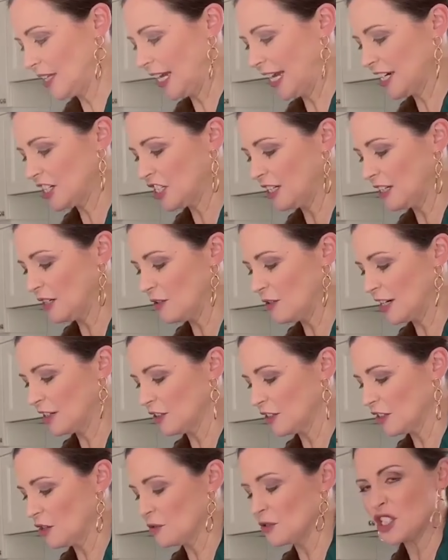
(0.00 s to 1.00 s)
Actually no, I'm
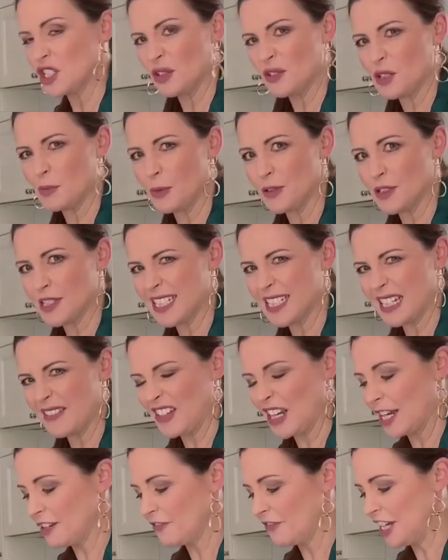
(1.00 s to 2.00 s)
going to go with 2 spoons because I
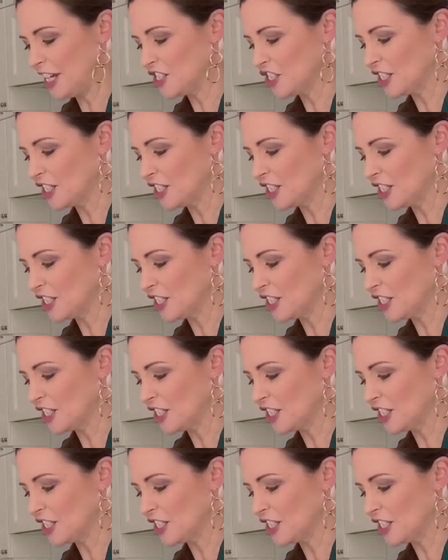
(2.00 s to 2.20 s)
have a lot of veg.